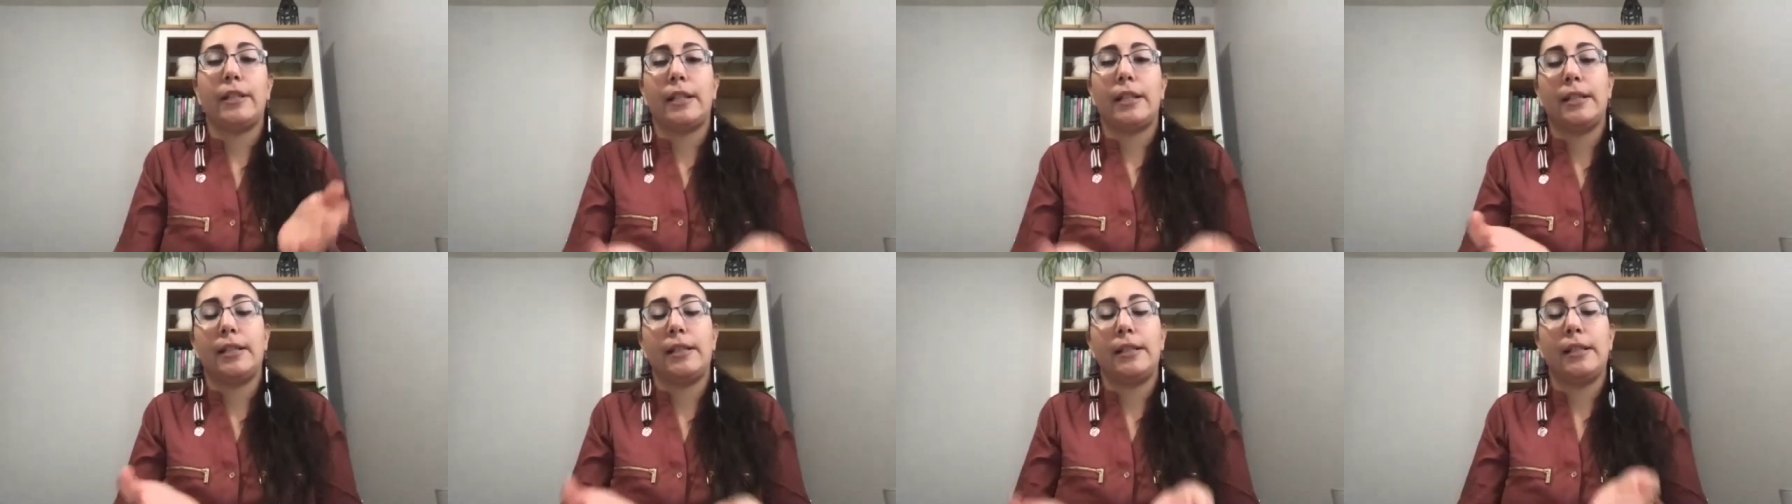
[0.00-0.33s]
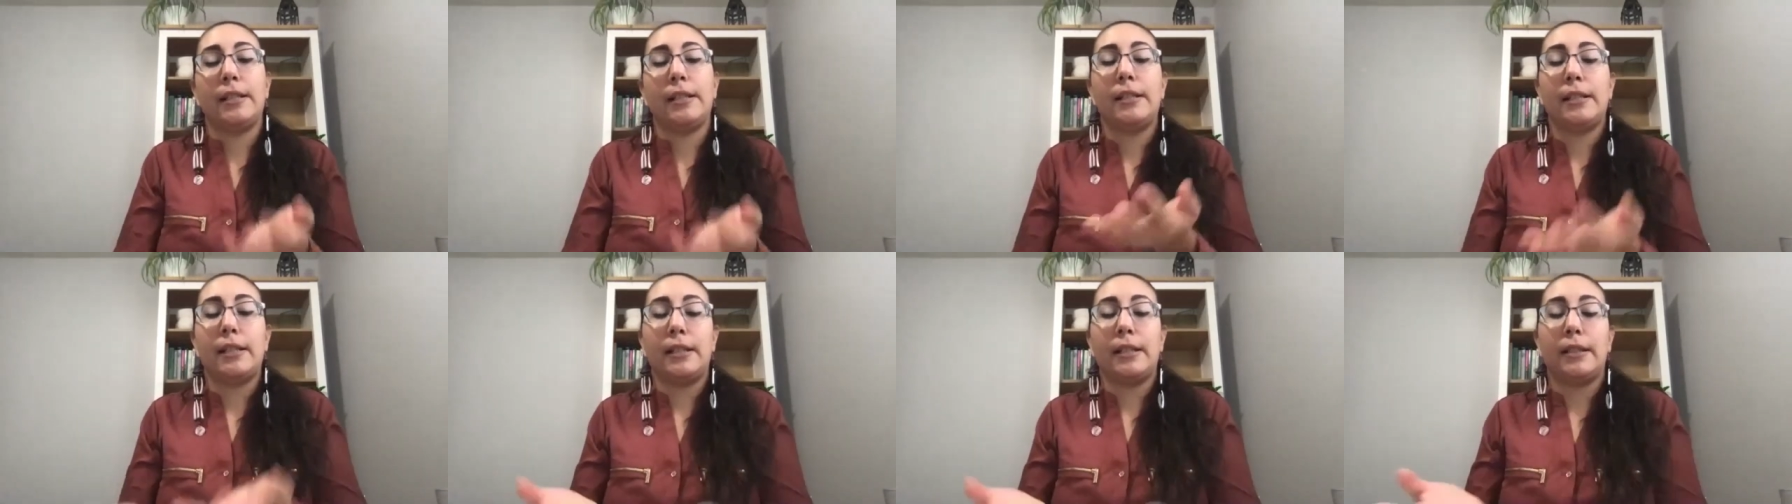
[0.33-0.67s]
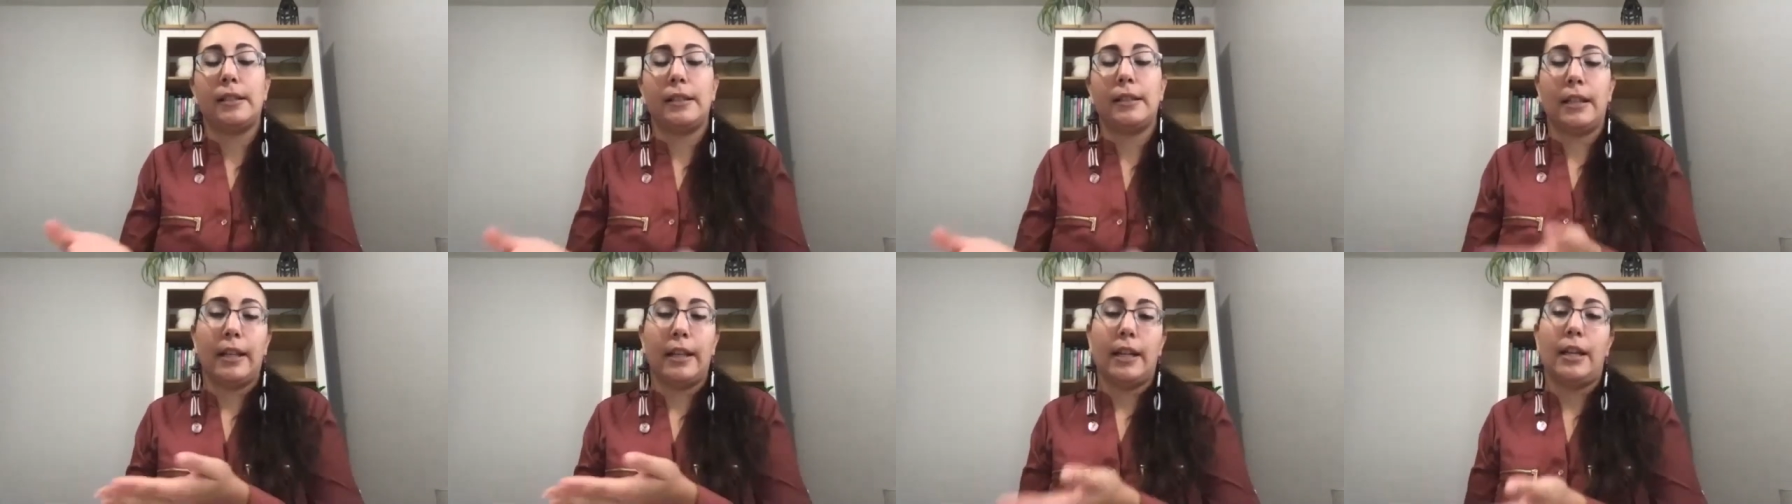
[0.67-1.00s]

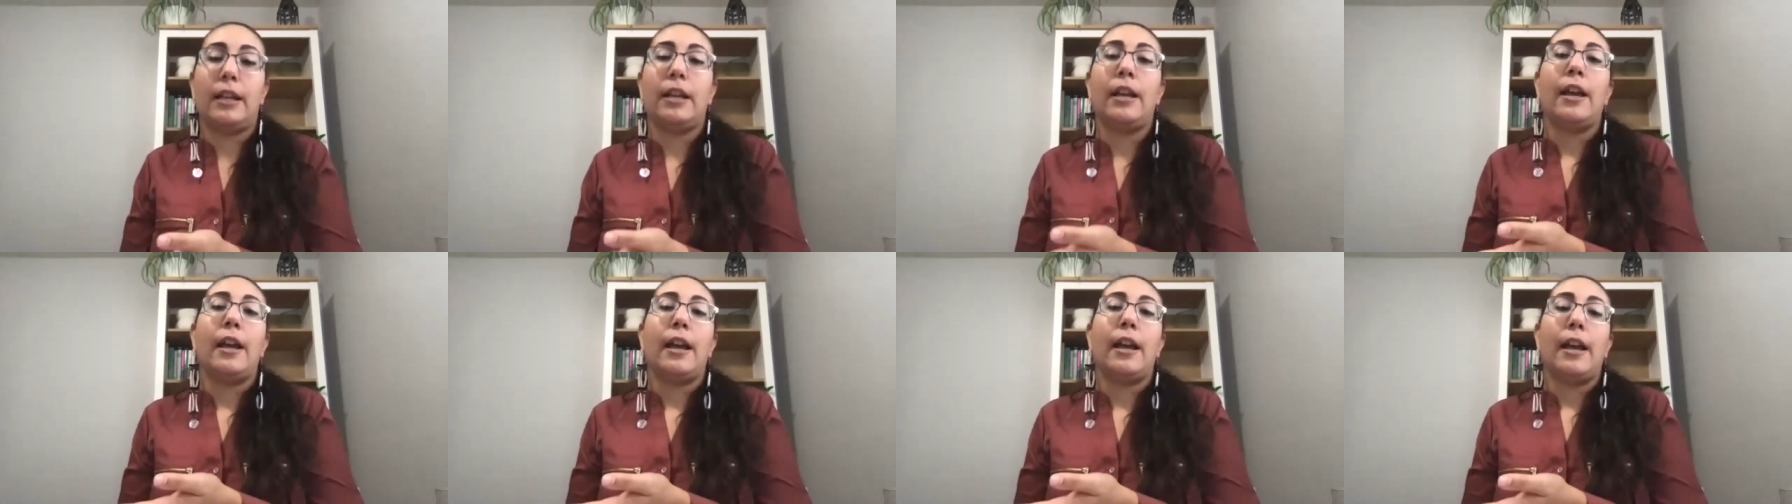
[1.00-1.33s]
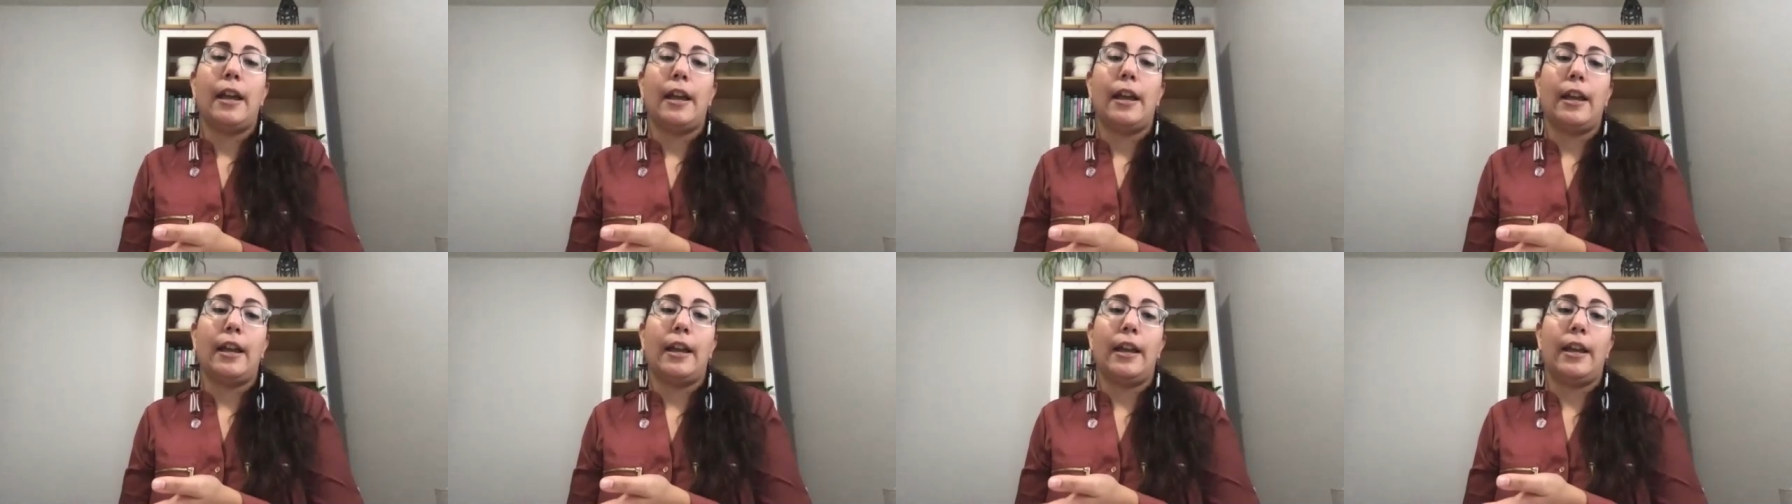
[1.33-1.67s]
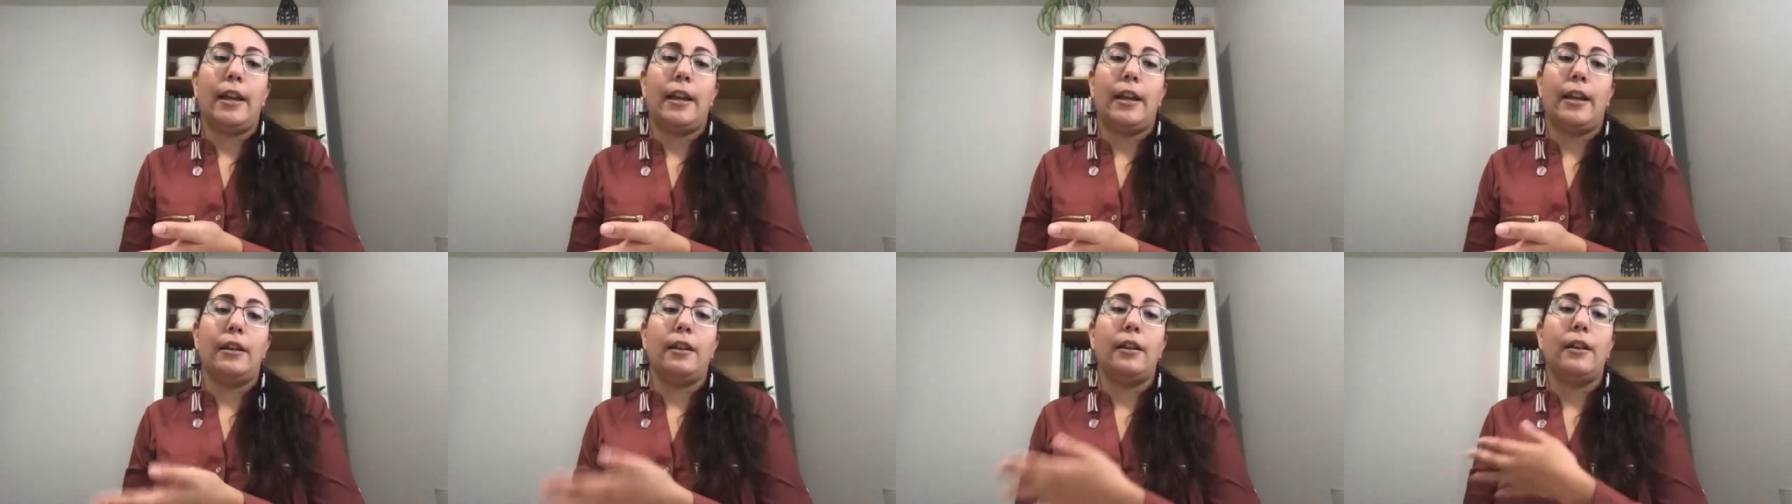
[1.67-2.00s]
consistently
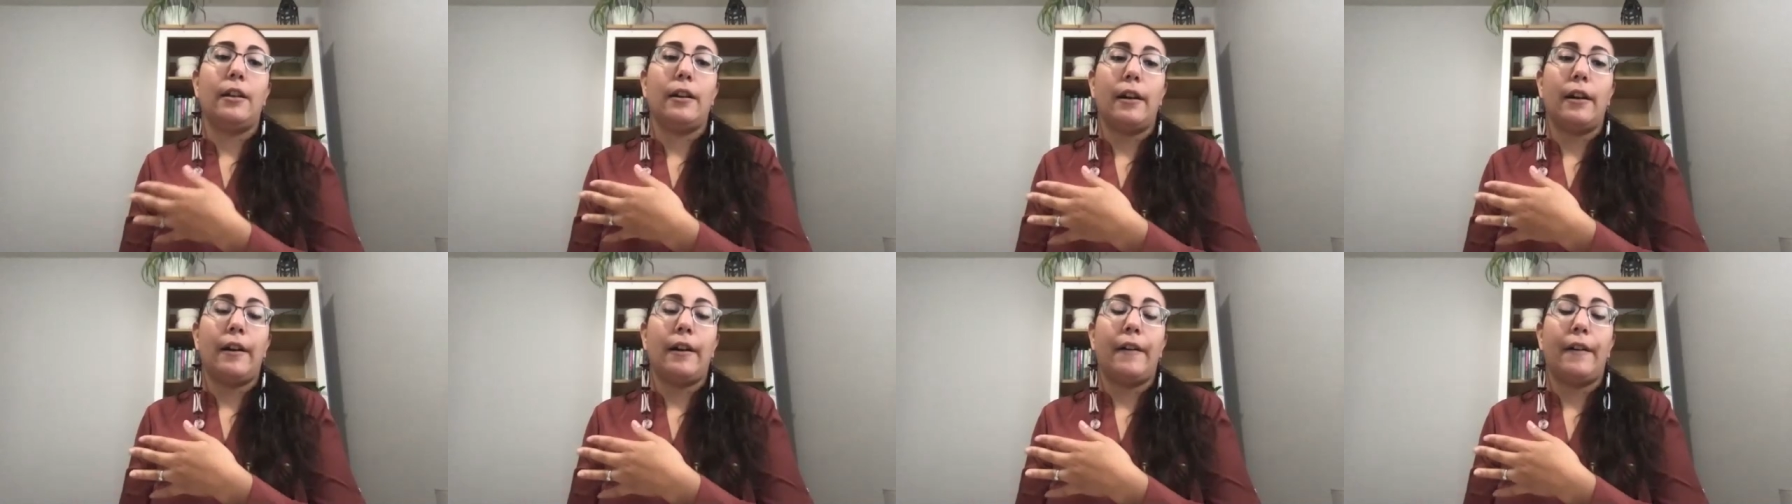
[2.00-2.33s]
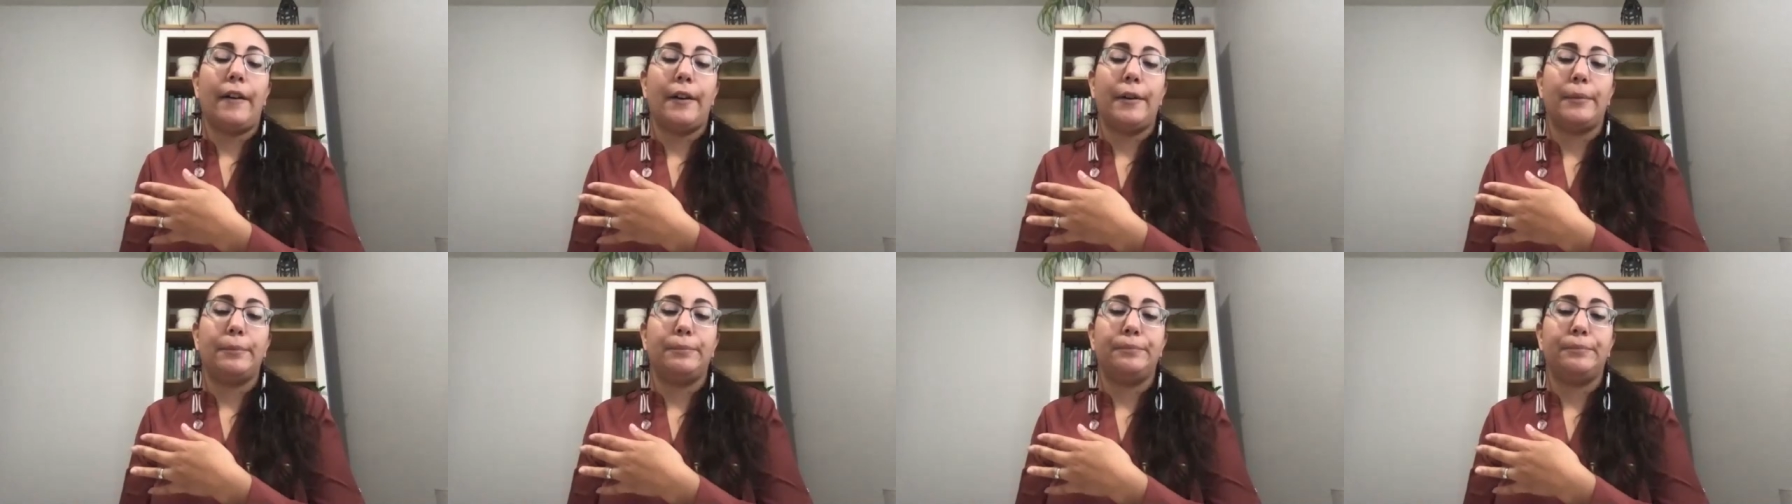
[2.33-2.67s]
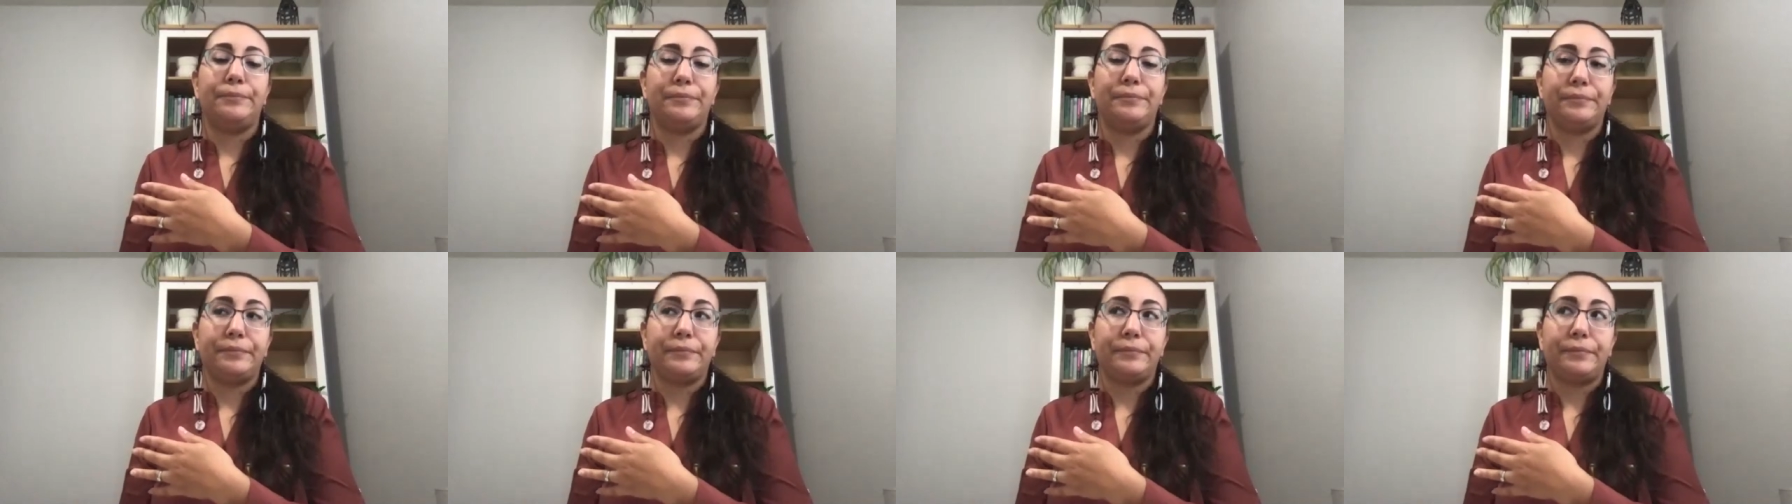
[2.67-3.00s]
in um,